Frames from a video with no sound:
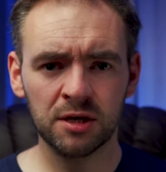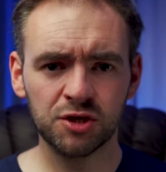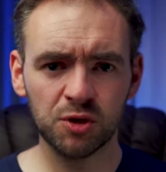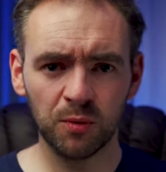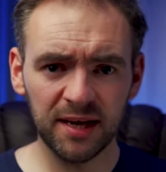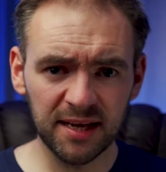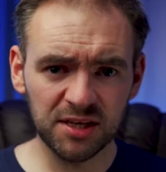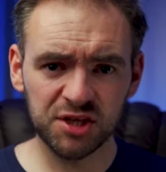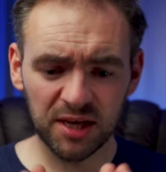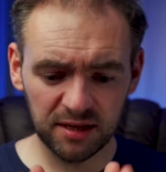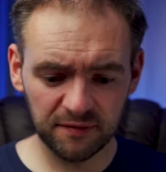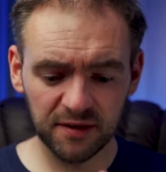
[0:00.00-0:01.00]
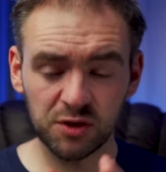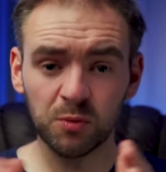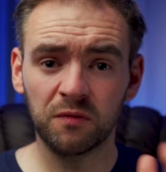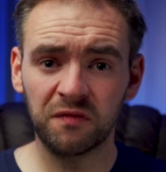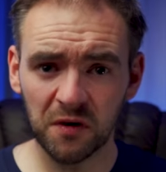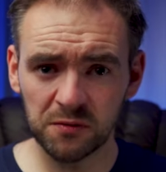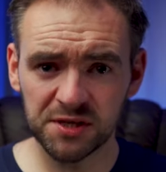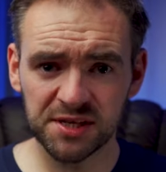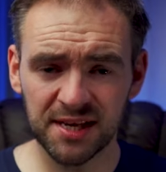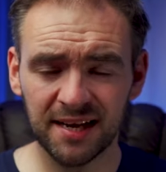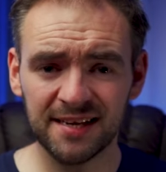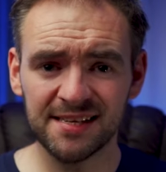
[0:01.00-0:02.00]
So each individual
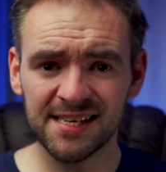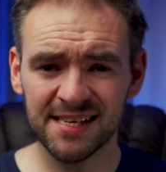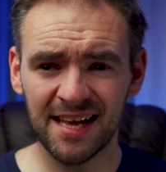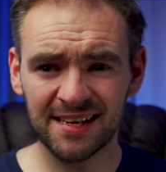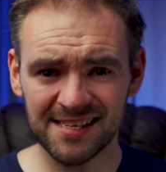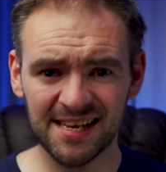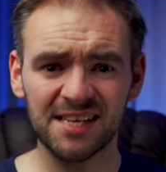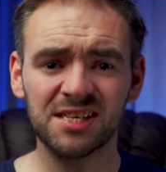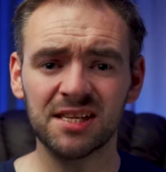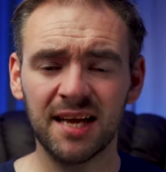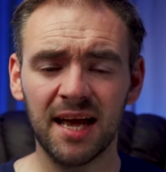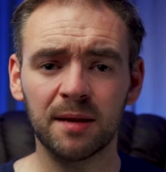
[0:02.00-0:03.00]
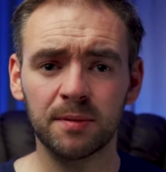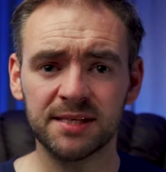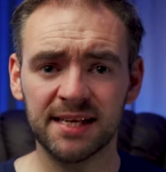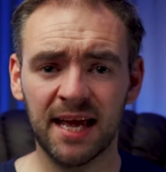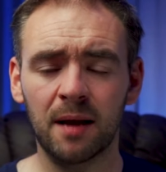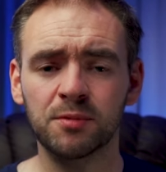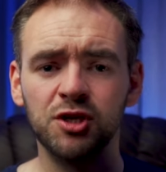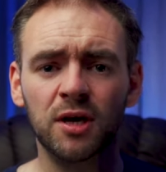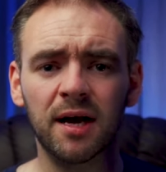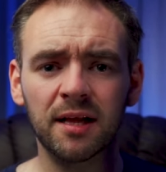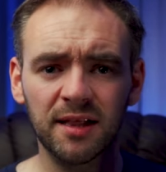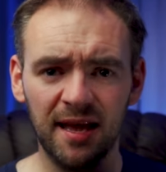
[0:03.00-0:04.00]
photosite is then essentially able to
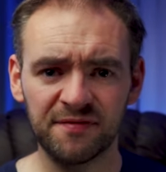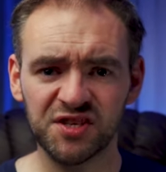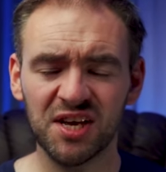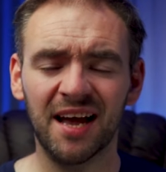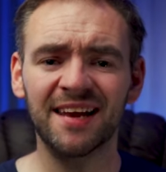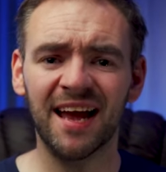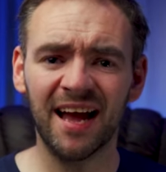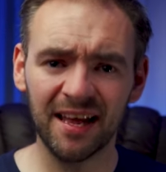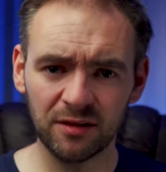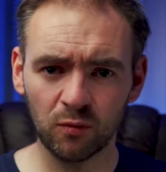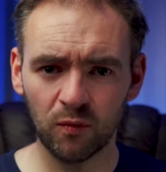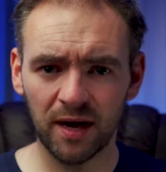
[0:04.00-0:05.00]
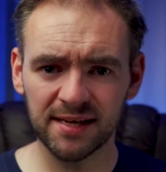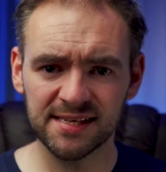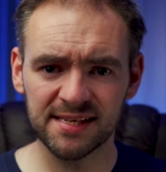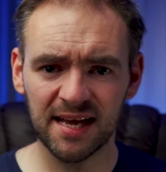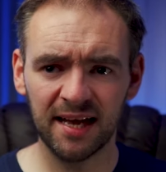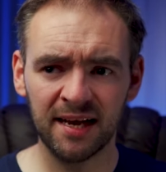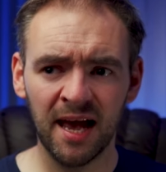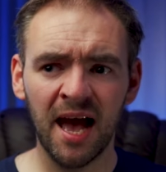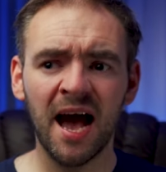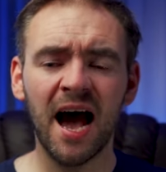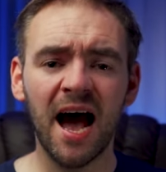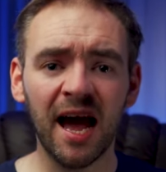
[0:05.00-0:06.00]
capture a left side and a right side
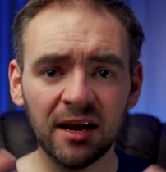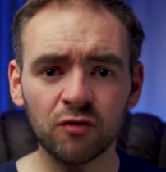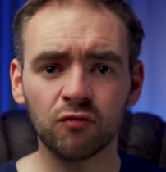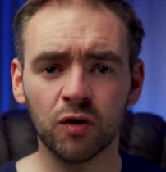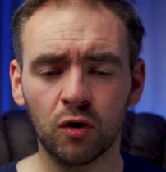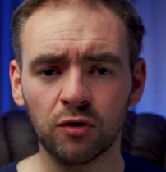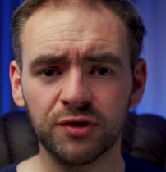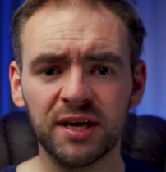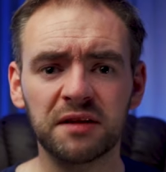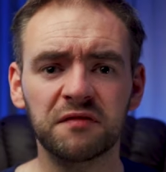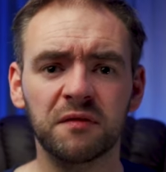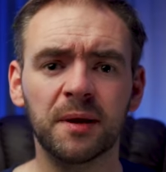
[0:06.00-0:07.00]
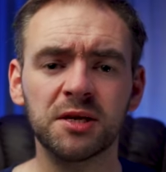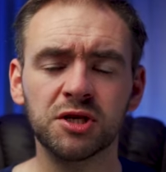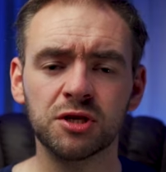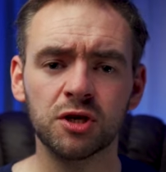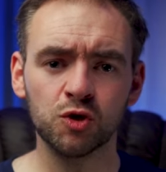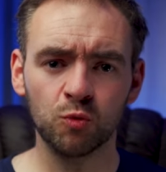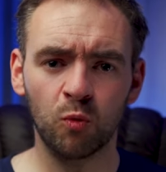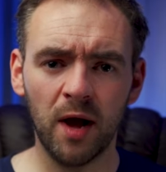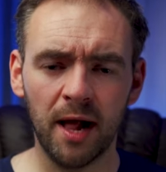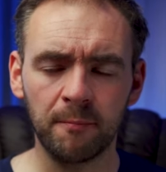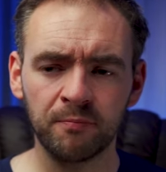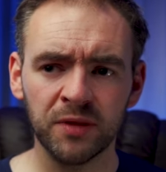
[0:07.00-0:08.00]
and record the information as
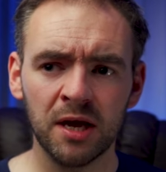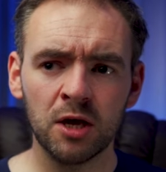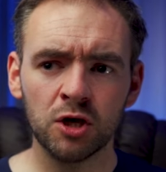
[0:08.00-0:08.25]
well.